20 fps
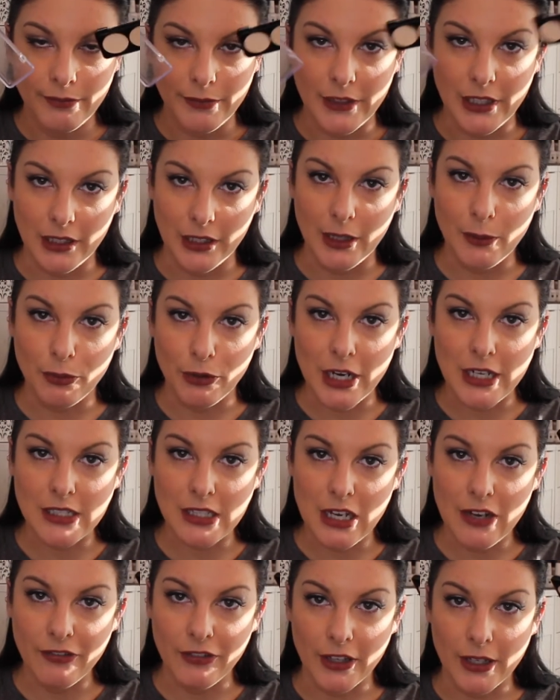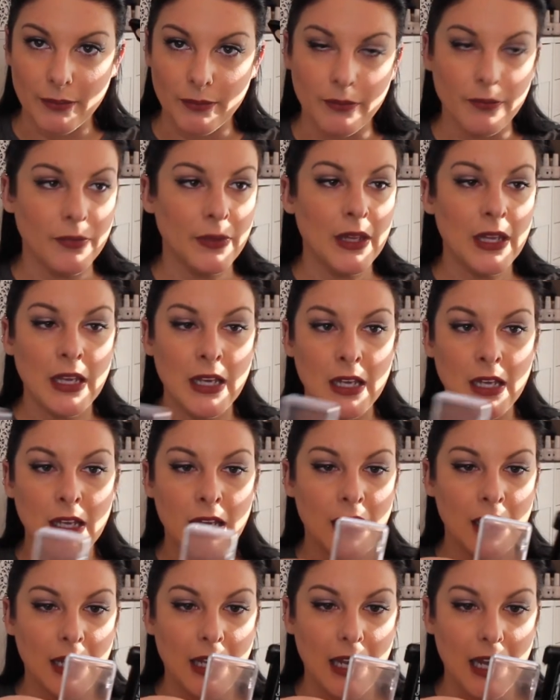The lid breaks off them,
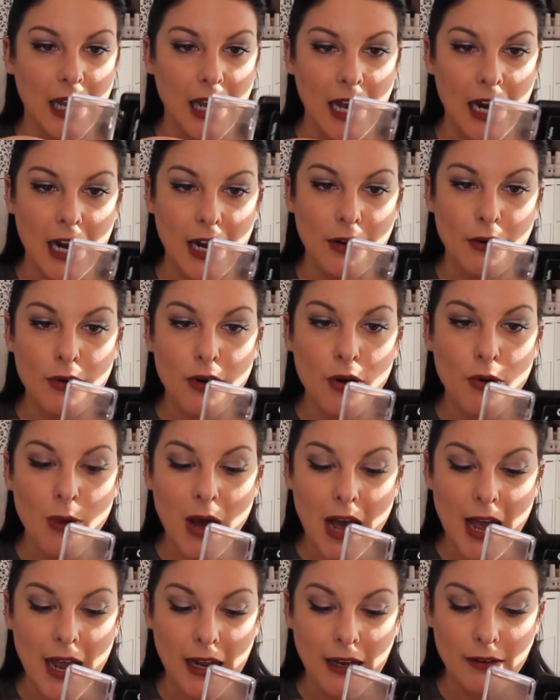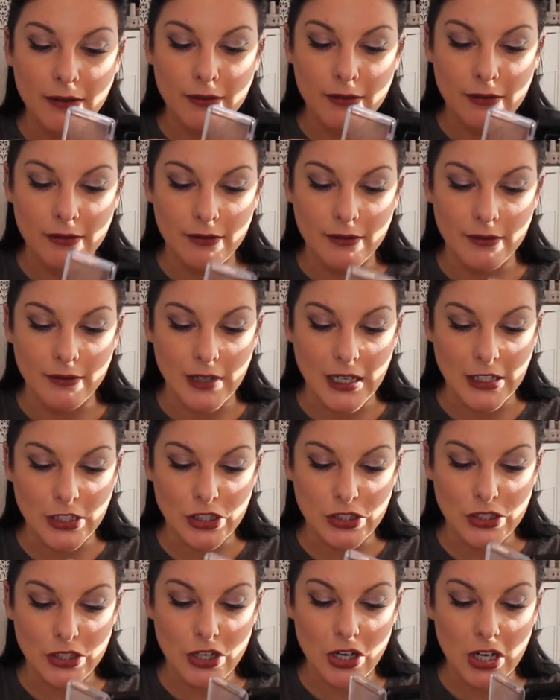and I don't know why. It
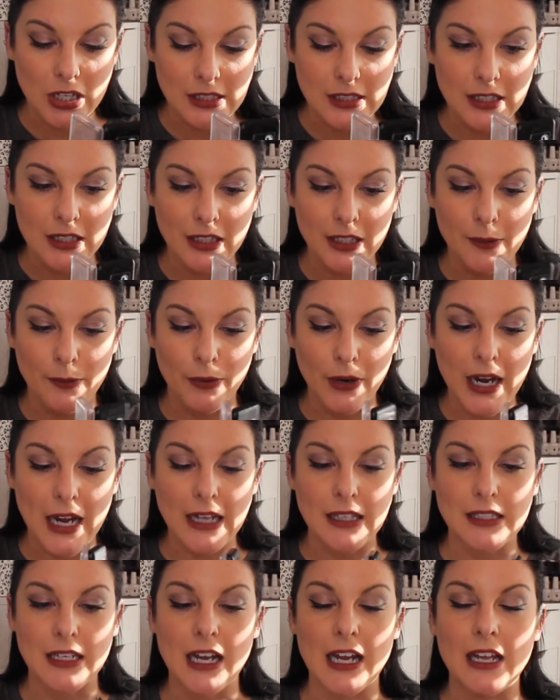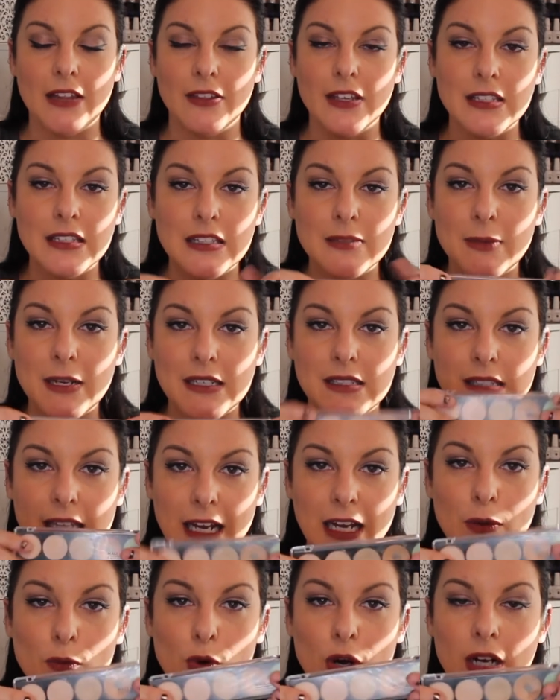just constantly breaks. This is my
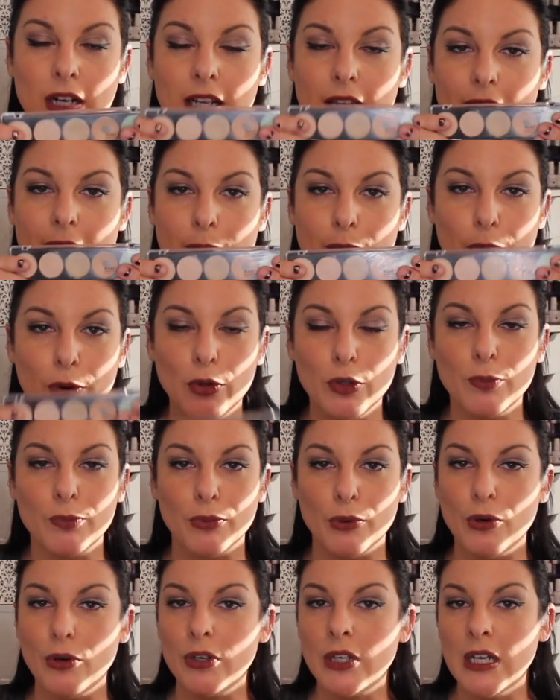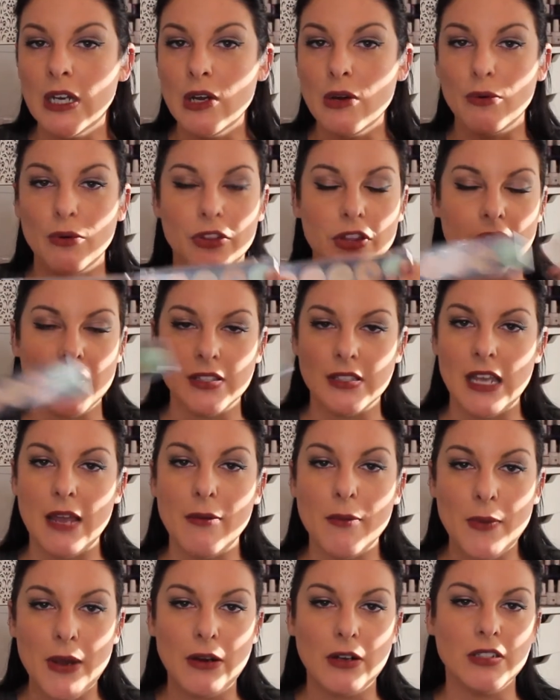second one. They both broke within the
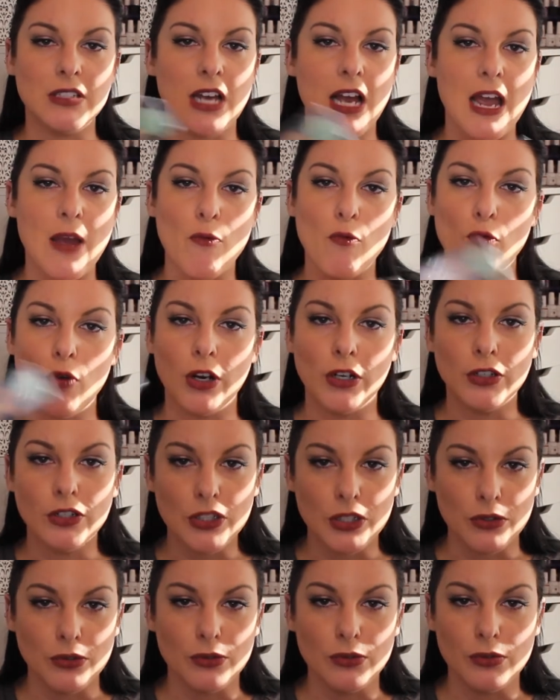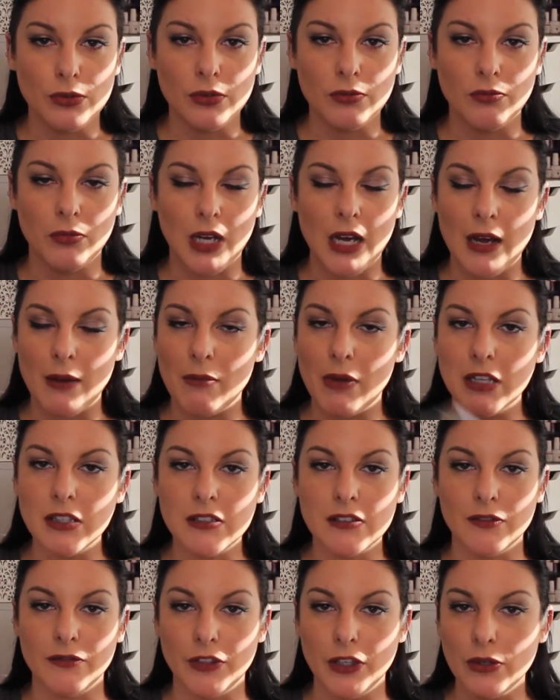same amount of time, 1 or 2
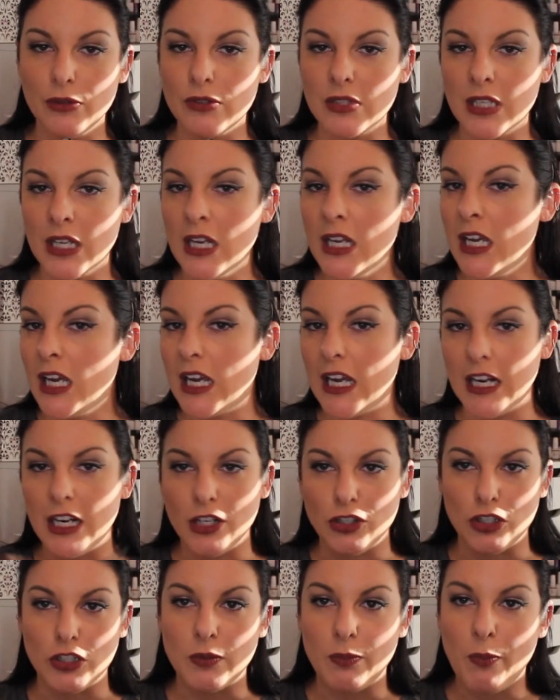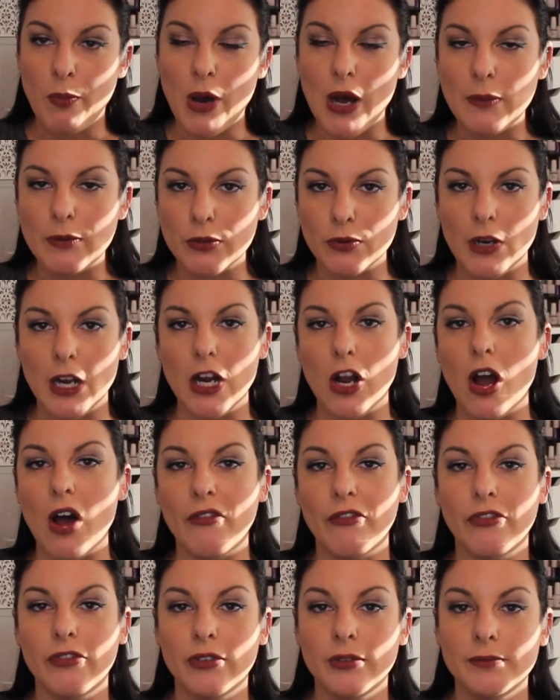months of use, and it just pops right
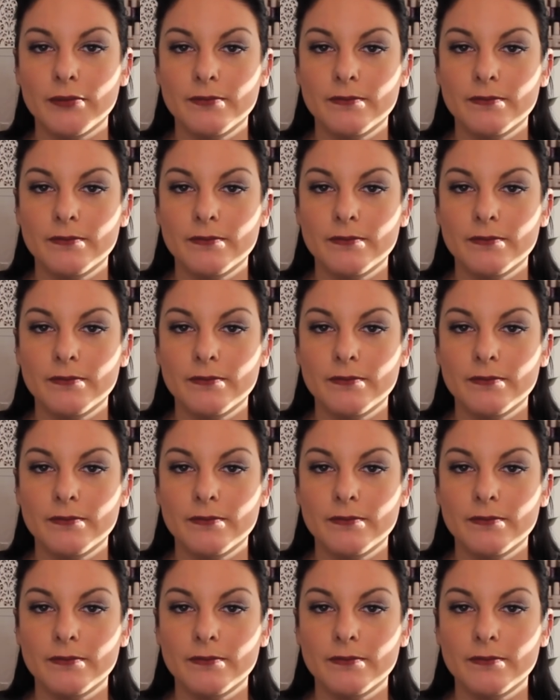off.